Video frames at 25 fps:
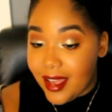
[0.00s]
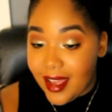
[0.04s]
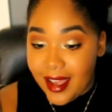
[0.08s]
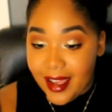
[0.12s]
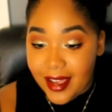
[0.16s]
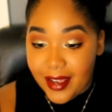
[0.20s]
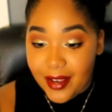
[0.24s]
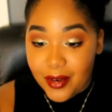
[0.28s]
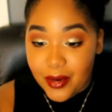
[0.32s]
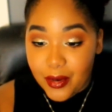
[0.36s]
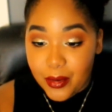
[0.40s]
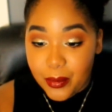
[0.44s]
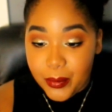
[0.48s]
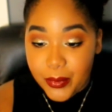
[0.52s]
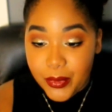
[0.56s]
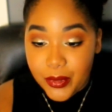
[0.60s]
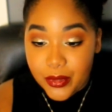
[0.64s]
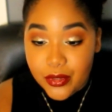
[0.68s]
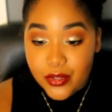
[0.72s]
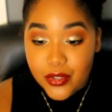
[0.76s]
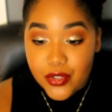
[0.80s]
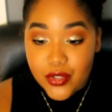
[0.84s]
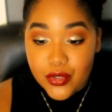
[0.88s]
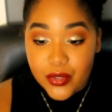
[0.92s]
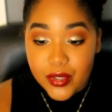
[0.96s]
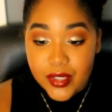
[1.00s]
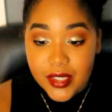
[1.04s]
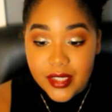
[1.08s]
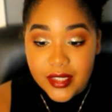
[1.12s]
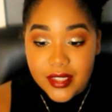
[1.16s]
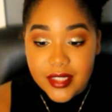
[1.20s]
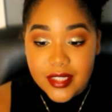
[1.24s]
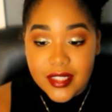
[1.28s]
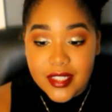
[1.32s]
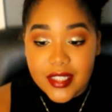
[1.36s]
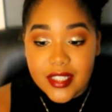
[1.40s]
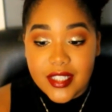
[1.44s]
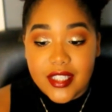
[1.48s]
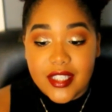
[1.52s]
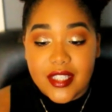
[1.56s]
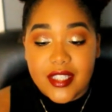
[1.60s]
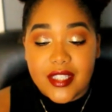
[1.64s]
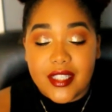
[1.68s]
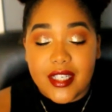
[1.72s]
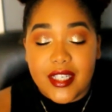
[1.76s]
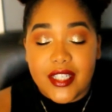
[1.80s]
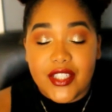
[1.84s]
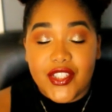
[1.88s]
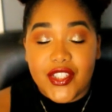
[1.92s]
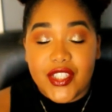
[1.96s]
I hope you enjoyed it. This is
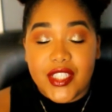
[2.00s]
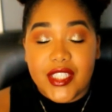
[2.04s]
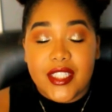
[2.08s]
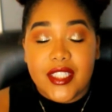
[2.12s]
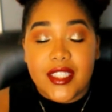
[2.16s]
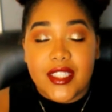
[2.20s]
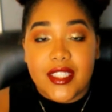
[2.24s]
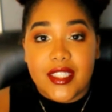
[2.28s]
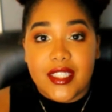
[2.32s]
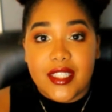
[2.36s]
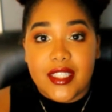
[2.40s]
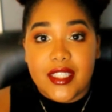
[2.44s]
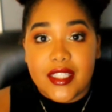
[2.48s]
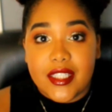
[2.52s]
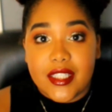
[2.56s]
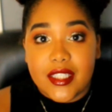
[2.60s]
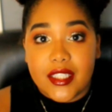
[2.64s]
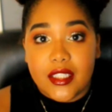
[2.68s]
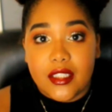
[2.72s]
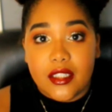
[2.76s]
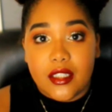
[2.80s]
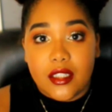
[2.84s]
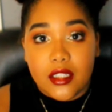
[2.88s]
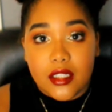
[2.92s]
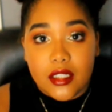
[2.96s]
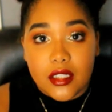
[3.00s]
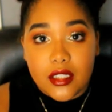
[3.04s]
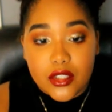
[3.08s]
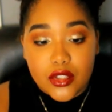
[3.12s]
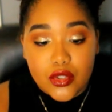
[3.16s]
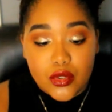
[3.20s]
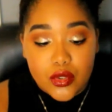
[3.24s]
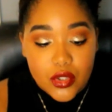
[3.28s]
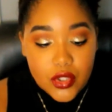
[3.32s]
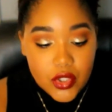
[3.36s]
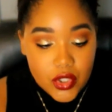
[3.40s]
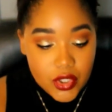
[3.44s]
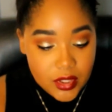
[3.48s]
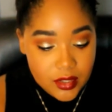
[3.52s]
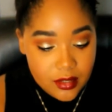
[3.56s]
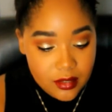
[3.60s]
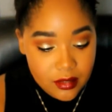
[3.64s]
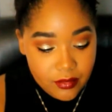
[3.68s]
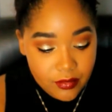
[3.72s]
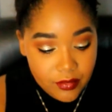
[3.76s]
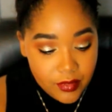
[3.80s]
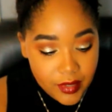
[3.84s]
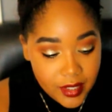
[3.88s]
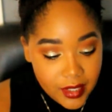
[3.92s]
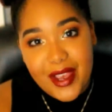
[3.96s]
such an easy look to
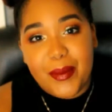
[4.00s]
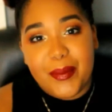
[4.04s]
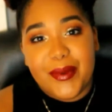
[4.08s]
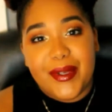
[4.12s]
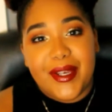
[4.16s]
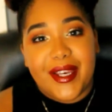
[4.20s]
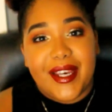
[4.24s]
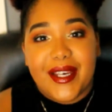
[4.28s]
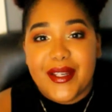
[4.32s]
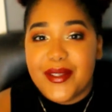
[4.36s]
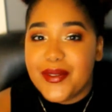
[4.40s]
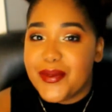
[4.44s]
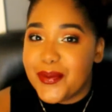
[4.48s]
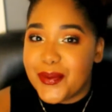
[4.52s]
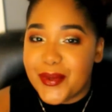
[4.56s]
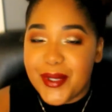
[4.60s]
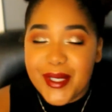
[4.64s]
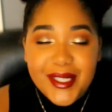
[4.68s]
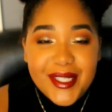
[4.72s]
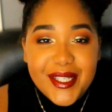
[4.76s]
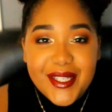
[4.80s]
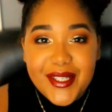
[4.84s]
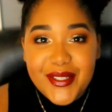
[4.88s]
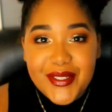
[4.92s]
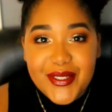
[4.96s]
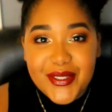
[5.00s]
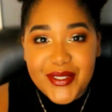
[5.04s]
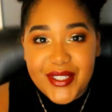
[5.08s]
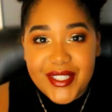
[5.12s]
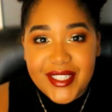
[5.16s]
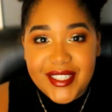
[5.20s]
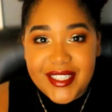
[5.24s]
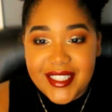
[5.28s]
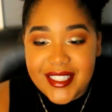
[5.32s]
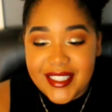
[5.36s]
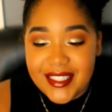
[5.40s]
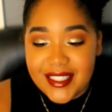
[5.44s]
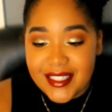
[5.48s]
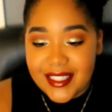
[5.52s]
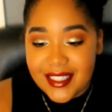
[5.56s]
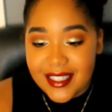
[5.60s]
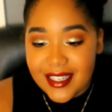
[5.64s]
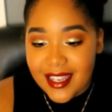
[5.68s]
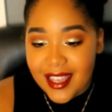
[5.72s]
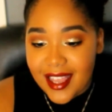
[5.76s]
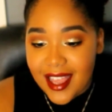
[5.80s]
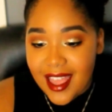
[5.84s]
achieve. Hope you guys really enjoyed this look.